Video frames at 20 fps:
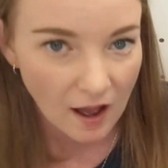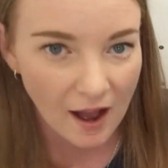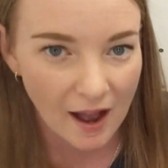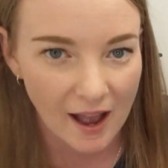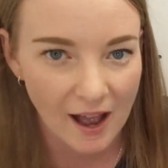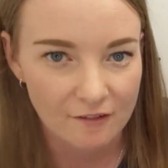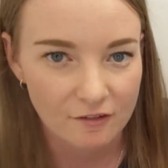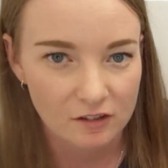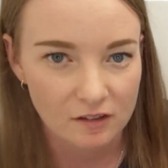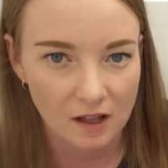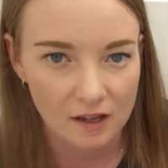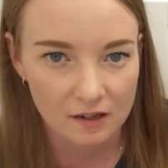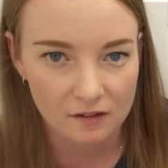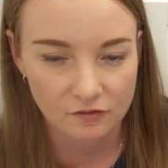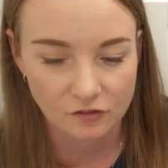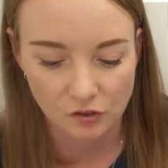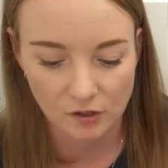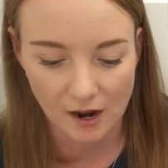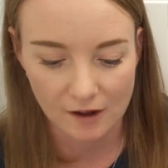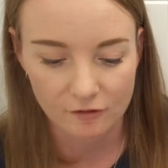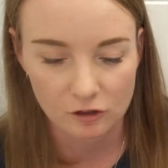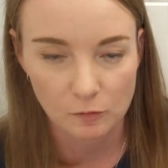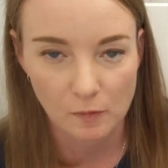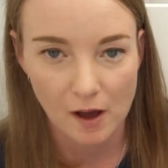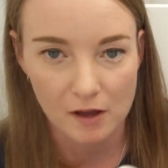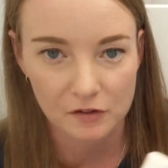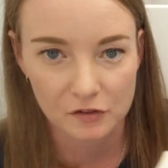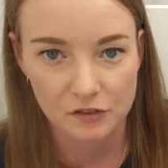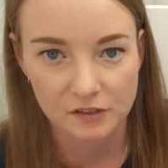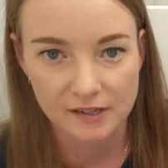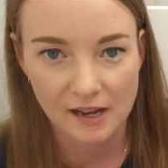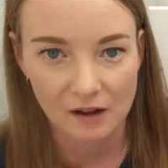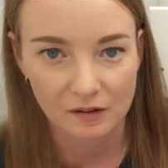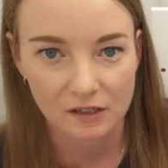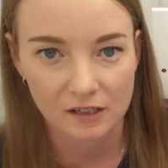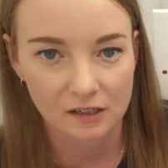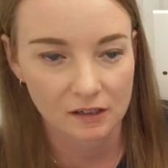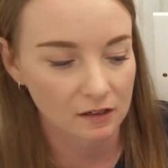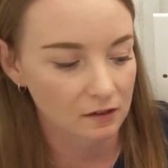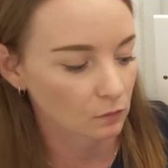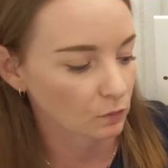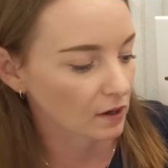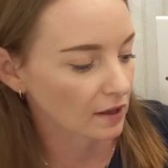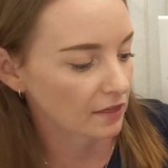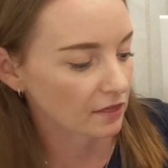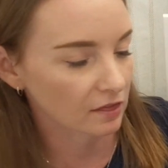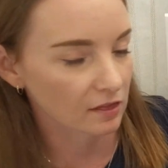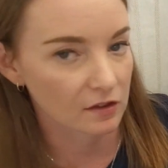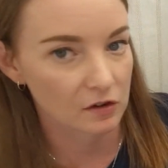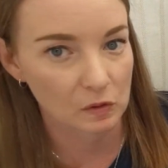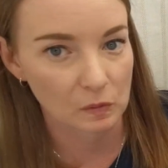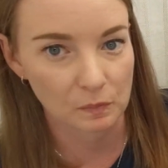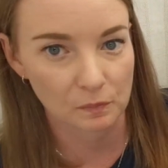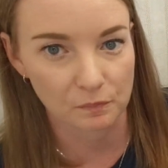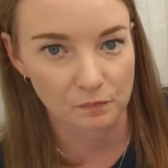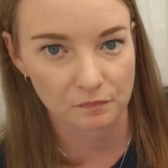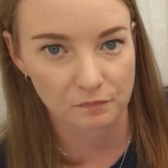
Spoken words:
I have a lot of travel bottles down here with little